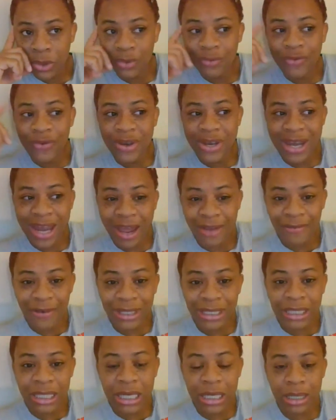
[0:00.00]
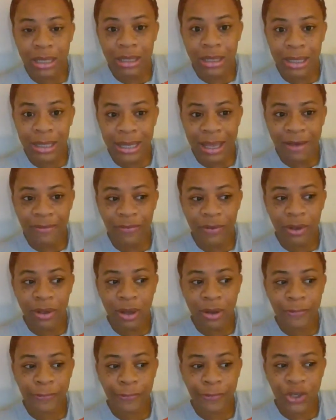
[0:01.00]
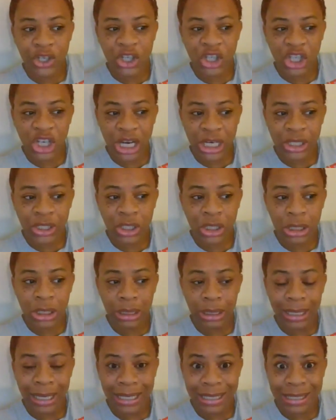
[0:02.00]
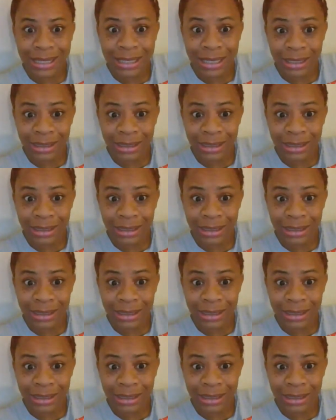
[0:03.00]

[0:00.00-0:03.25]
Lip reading: You've never seen a level of rejection like